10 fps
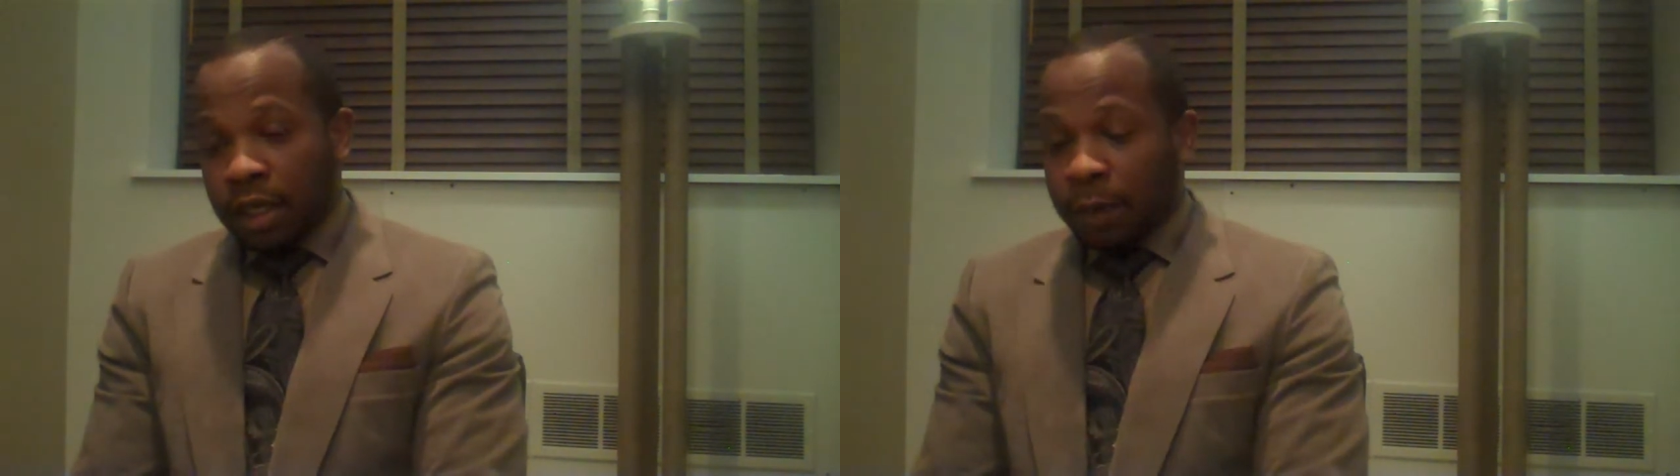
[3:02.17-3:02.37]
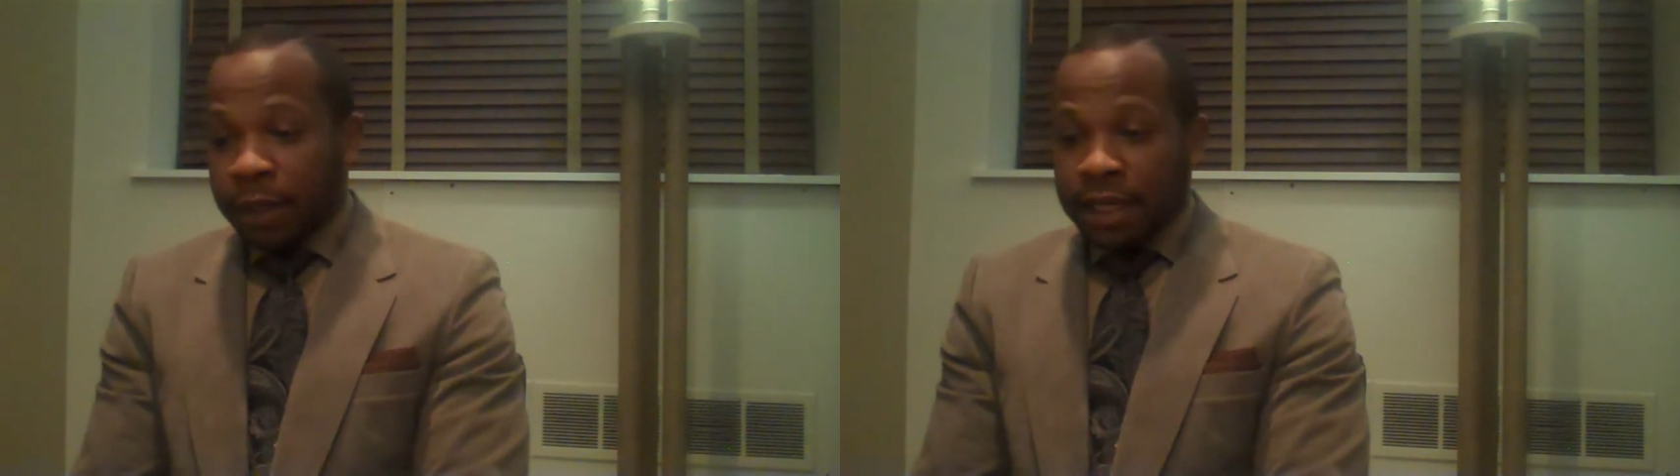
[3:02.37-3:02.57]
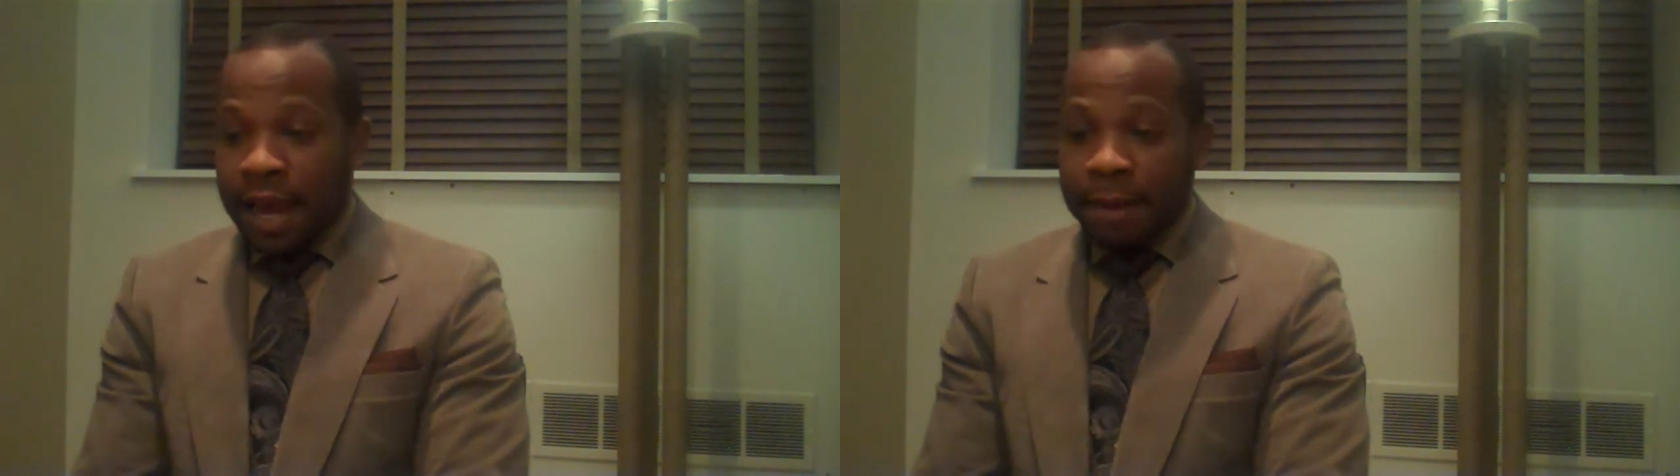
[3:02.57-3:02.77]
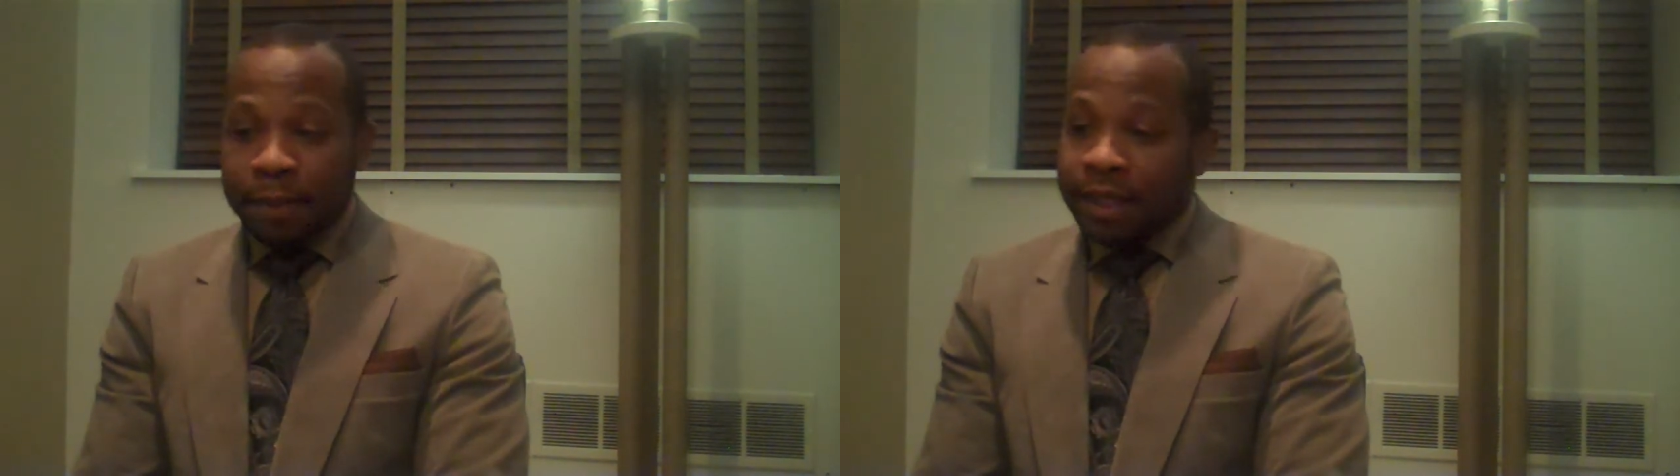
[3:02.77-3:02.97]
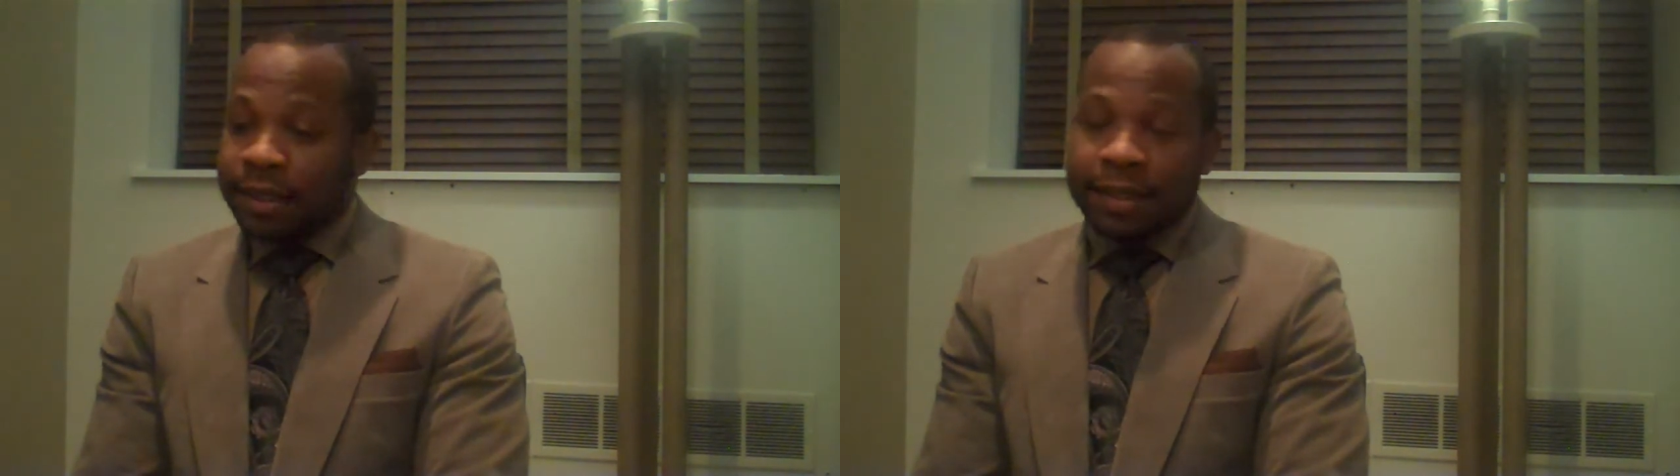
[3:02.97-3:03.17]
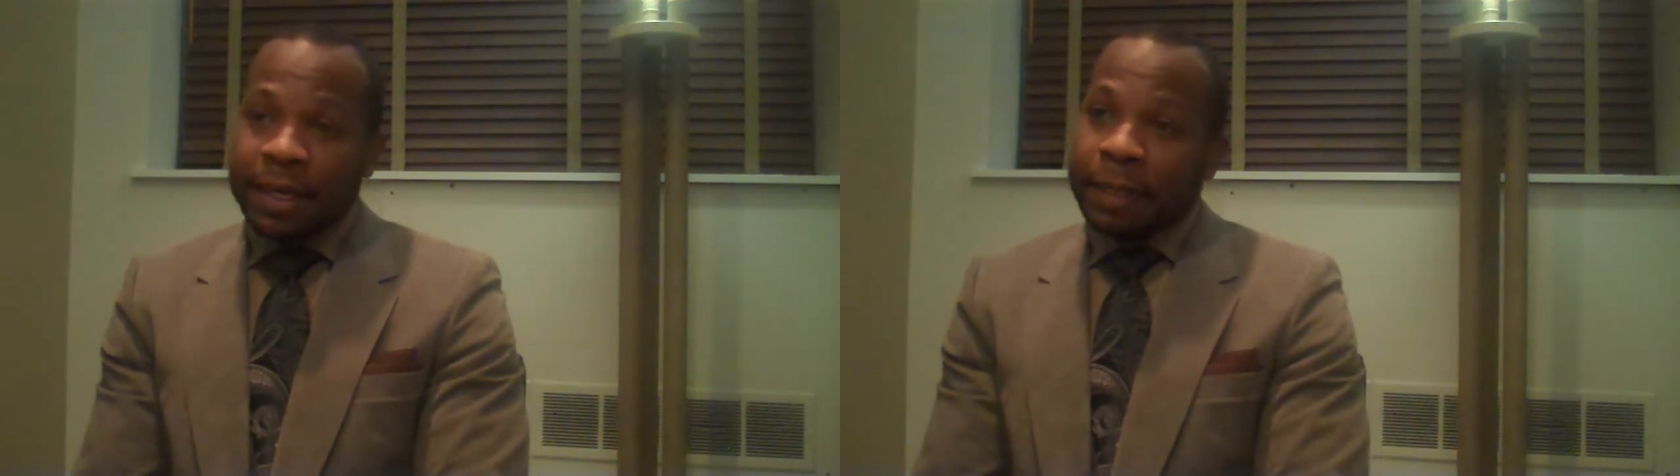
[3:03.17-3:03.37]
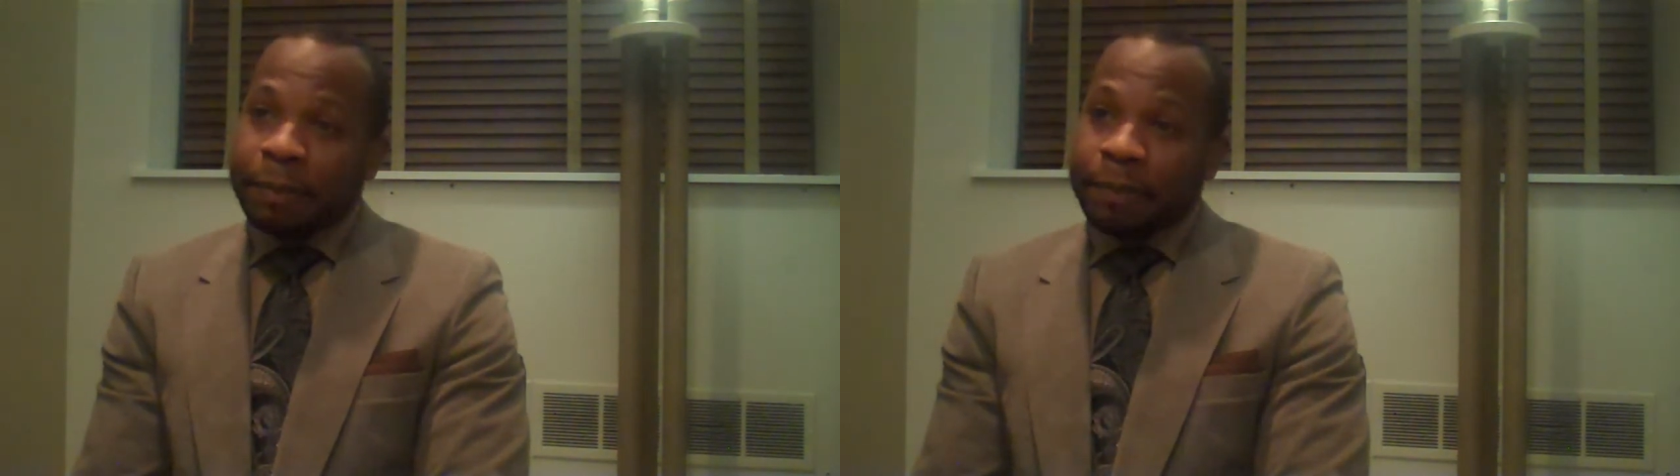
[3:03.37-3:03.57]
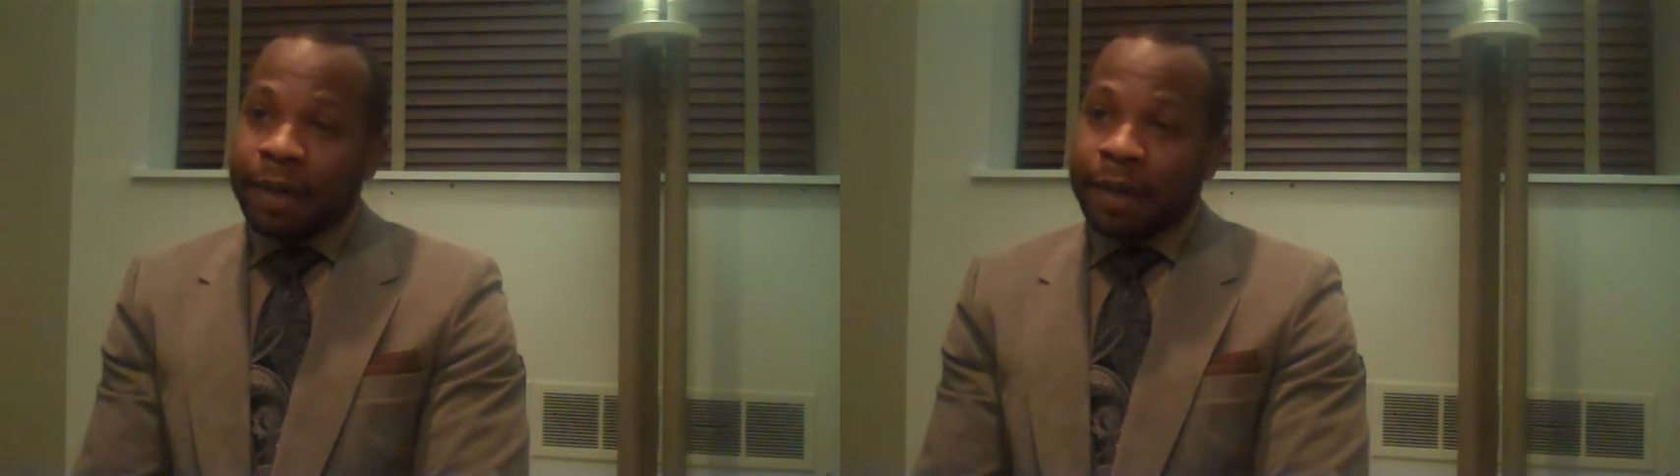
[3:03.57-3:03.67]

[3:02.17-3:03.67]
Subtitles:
It would not be the same.